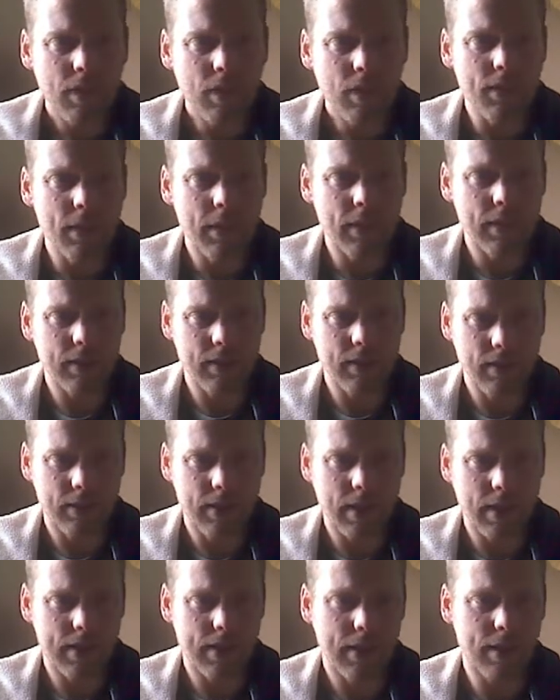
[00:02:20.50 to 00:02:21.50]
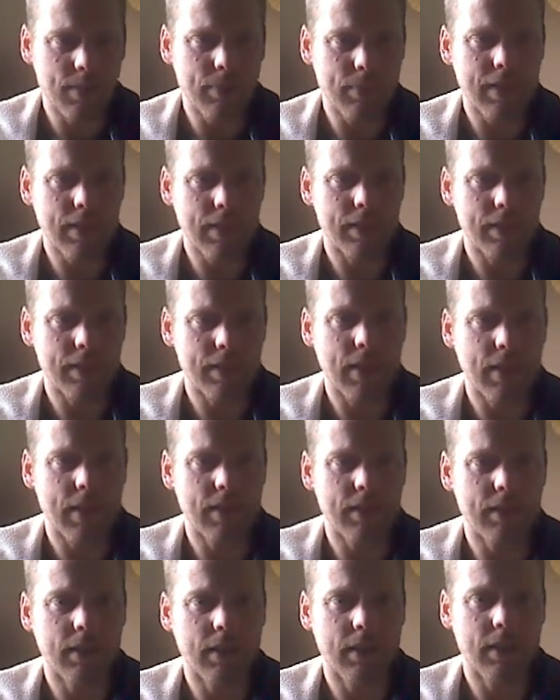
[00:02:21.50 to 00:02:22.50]
That kind of being
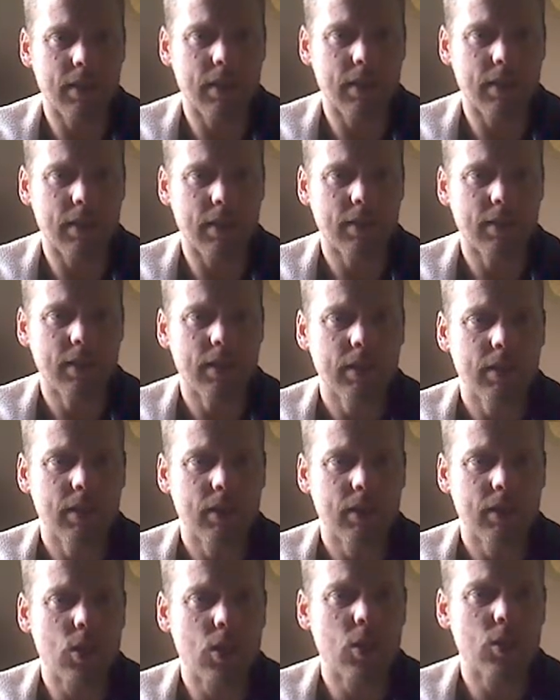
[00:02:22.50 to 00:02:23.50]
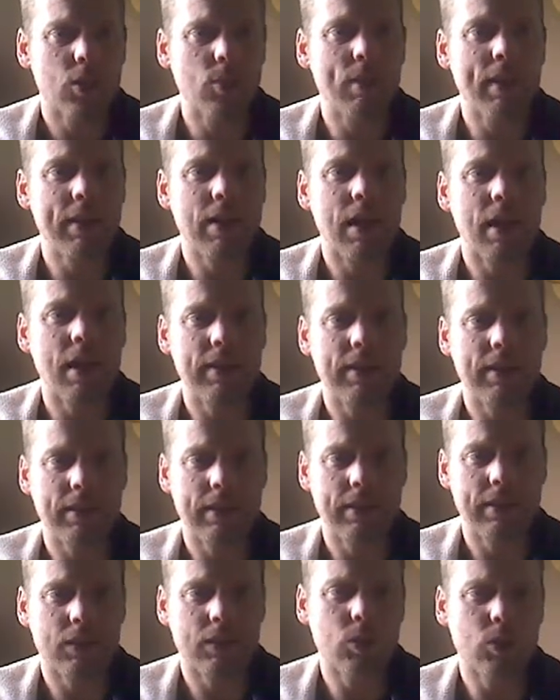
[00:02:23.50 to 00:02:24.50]
said, you may not get the
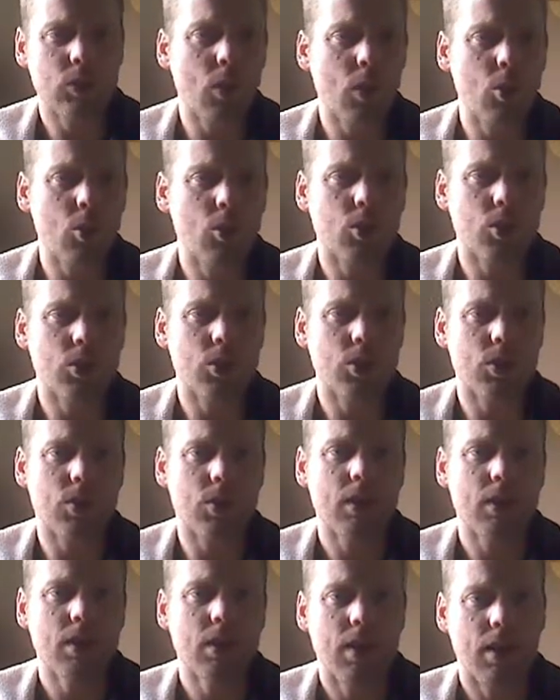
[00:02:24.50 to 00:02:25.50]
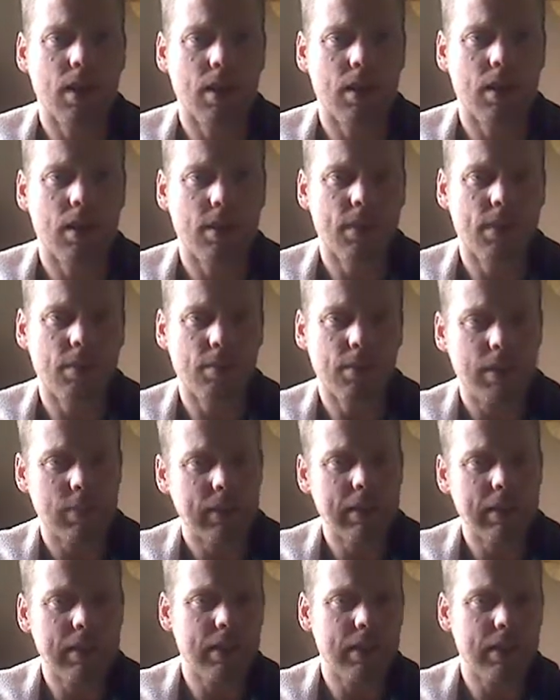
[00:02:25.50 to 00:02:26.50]
exposure that
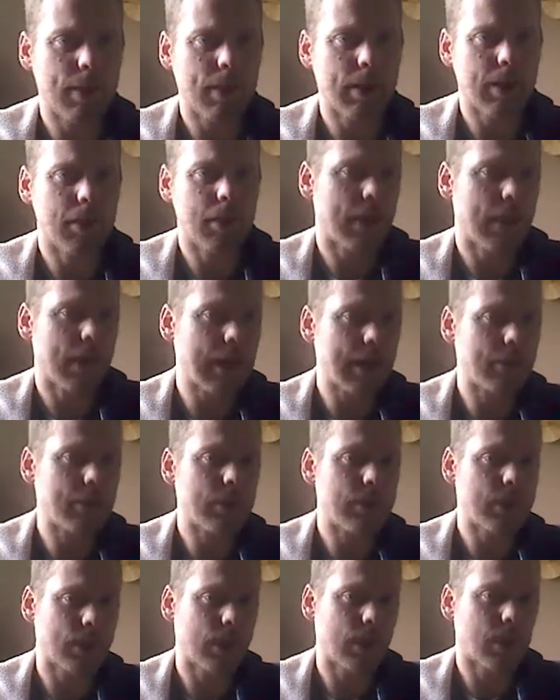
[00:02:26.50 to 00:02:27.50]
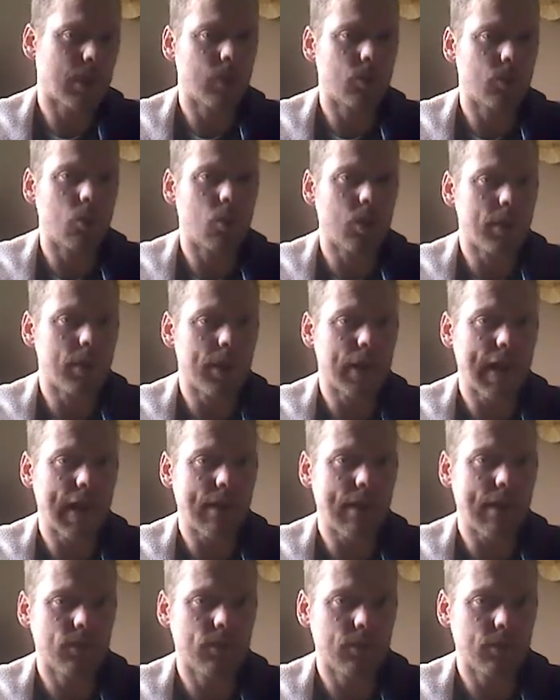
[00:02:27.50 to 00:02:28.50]
maybe eBay or Amazon would
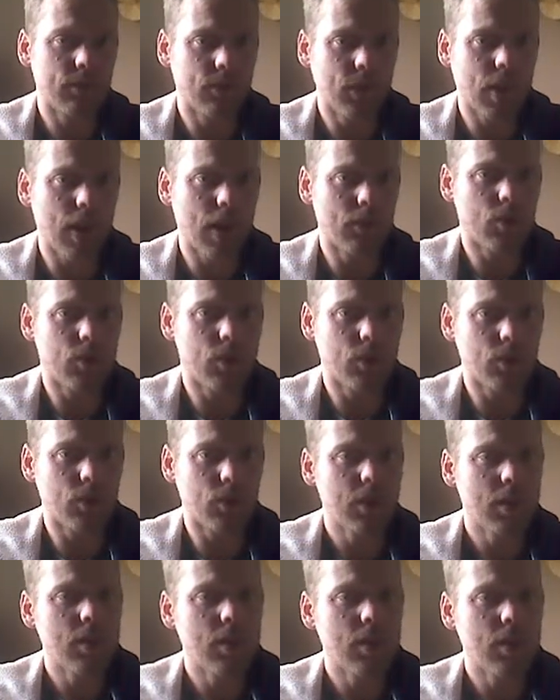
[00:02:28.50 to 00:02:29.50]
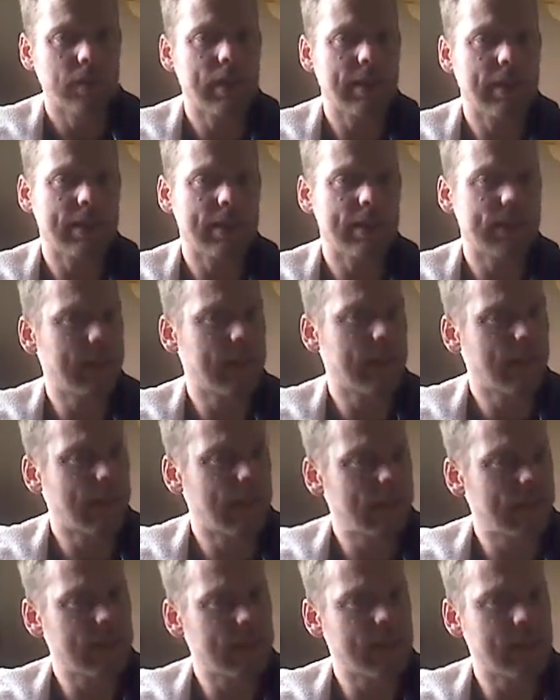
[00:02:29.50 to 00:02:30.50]
have got you. But like I said,
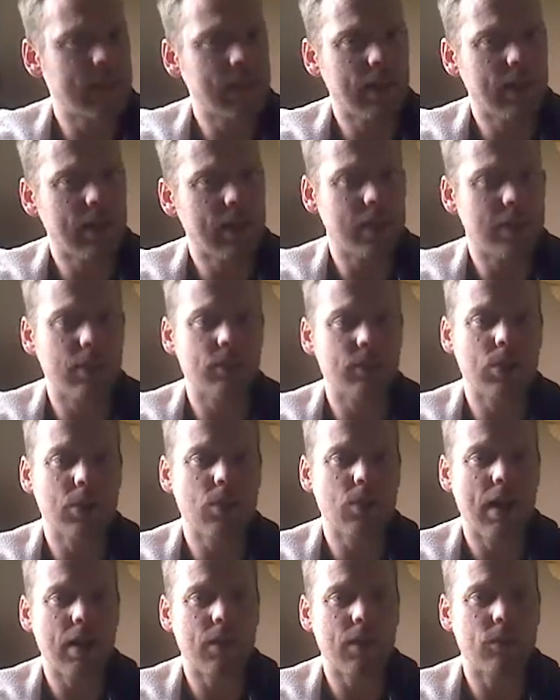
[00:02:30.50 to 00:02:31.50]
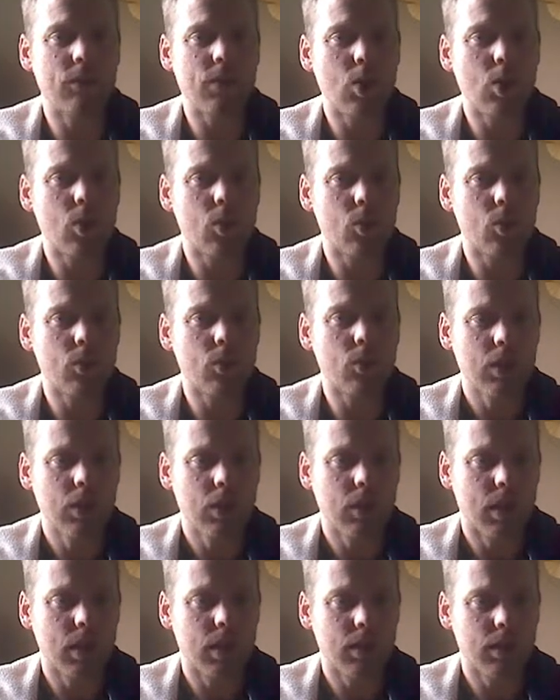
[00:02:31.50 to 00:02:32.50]
that's if you have
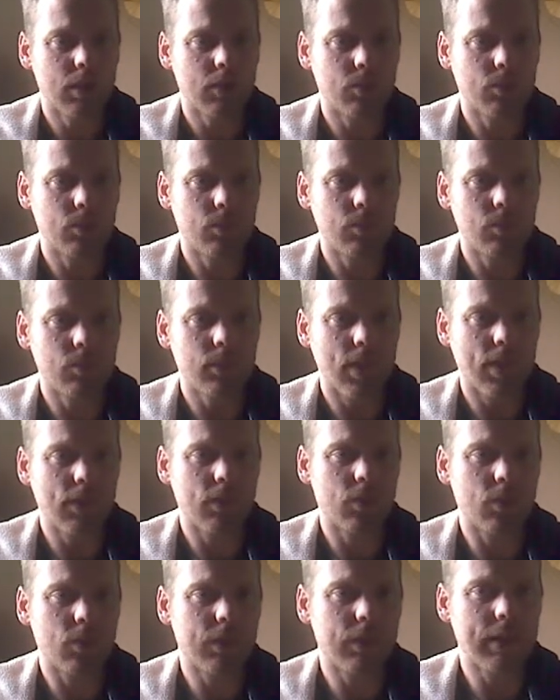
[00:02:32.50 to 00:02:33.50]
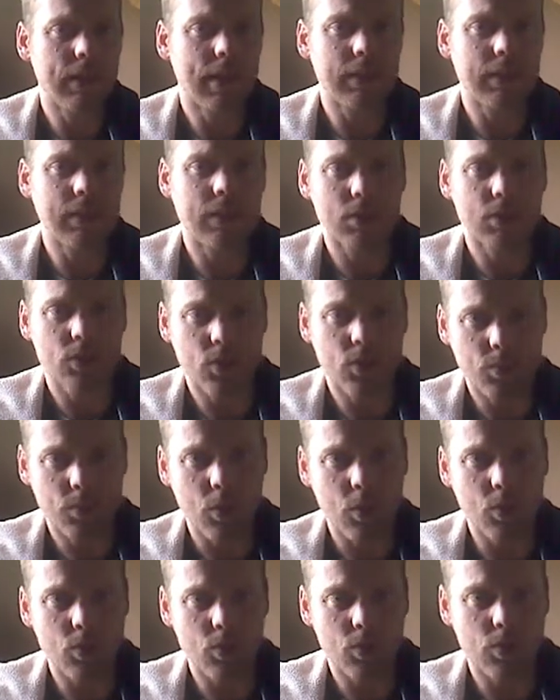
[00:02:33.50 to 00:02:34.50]
nothing really at your
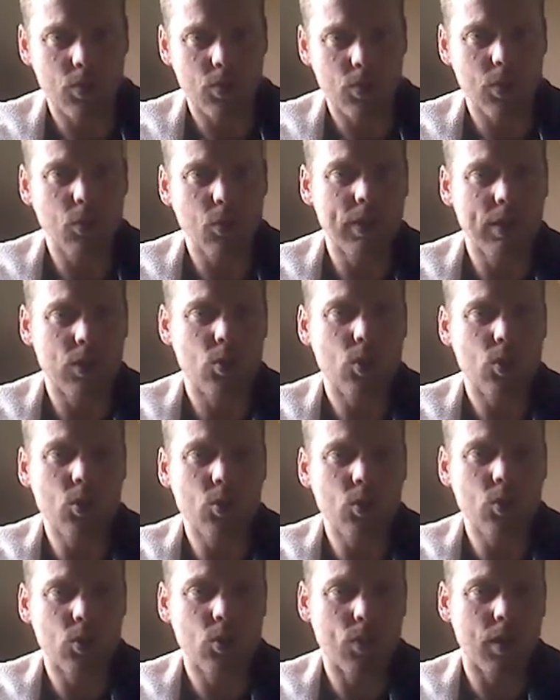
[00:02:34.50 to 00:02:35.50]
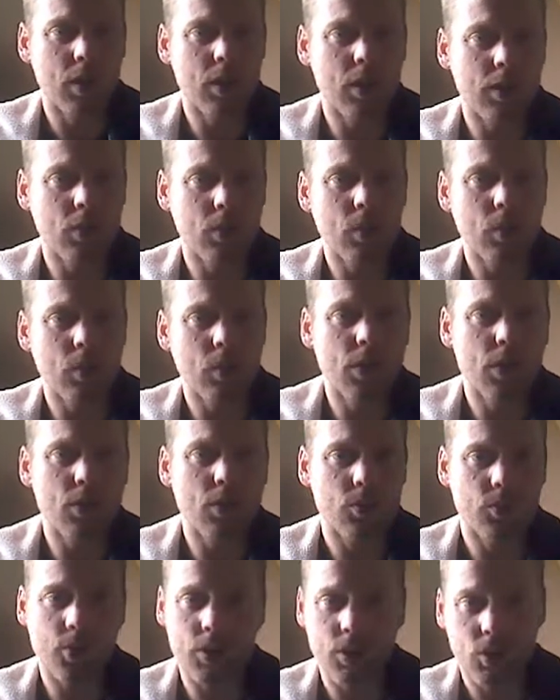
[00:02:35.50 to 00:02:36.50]
disposal. You want to choose probably one of
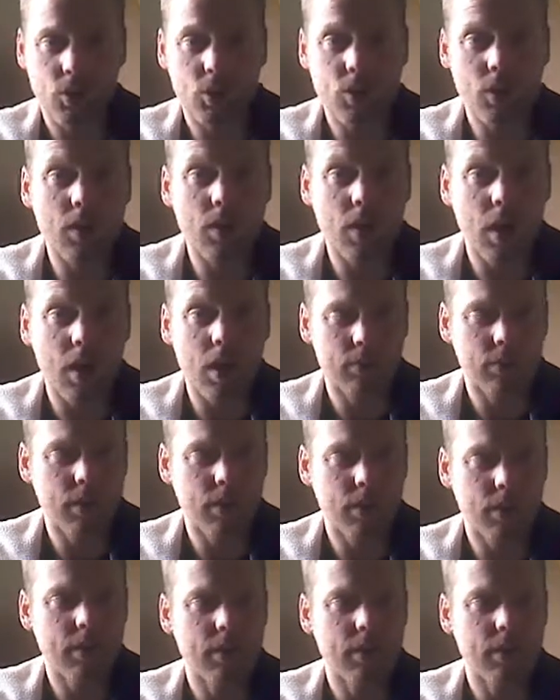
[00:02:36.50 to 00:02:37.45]
those to start off with.